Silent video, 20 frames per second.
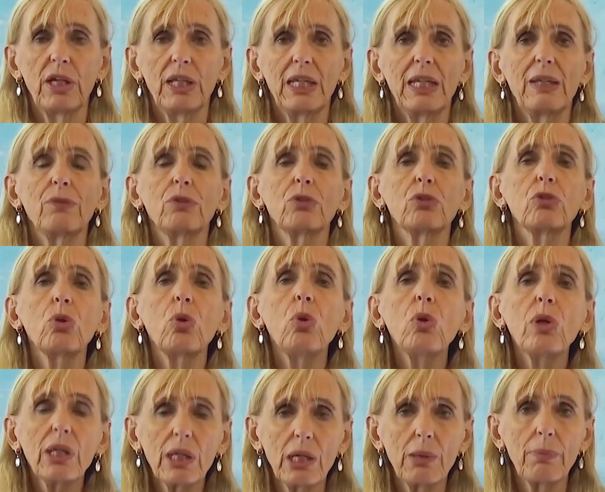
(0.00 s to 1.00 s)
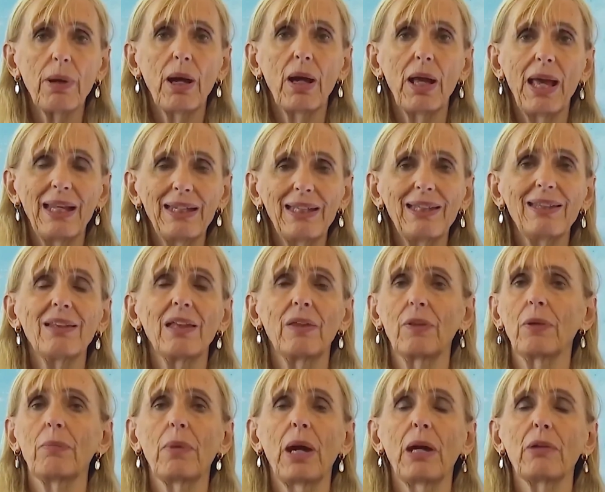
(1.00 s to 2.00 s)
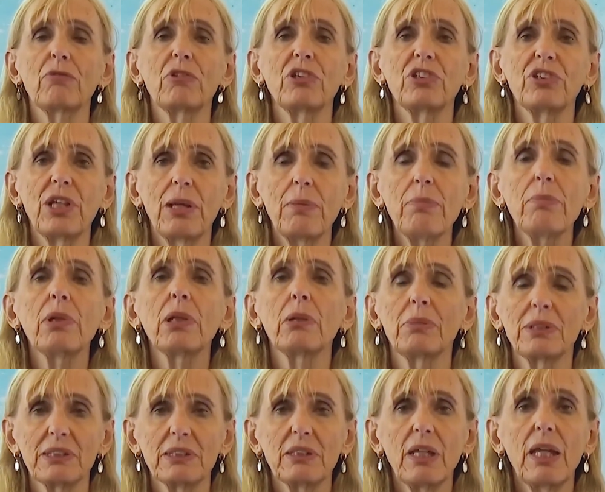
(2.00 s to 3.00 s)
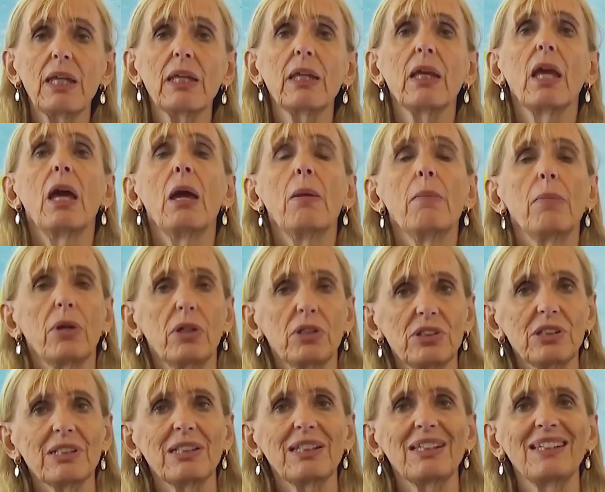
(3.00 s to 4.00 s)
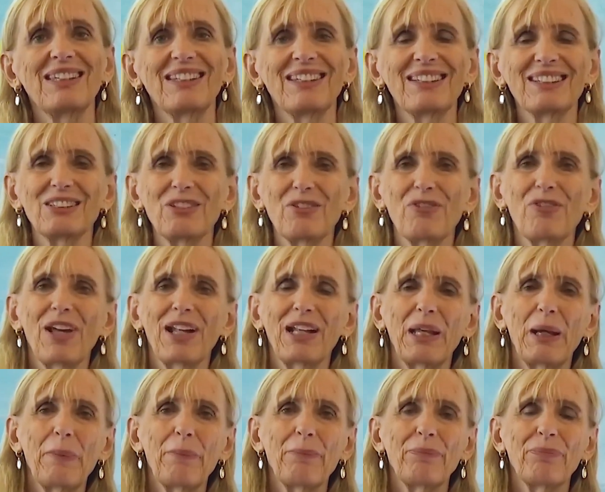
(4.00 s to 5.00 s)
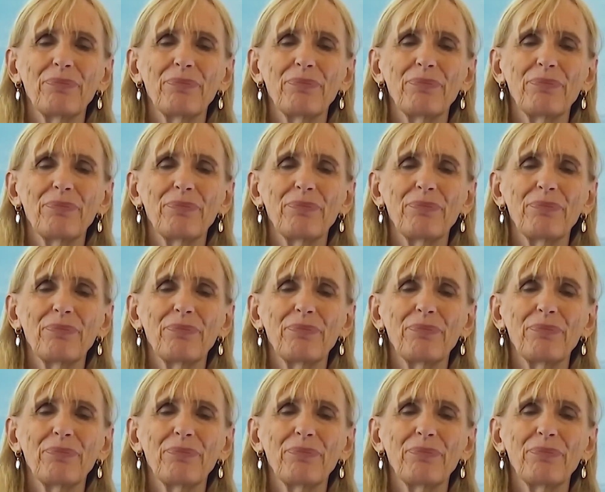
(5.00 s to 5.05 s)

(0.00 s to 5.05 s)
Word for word: even talking about anything that might resemble a mistake because it's leading us to failure.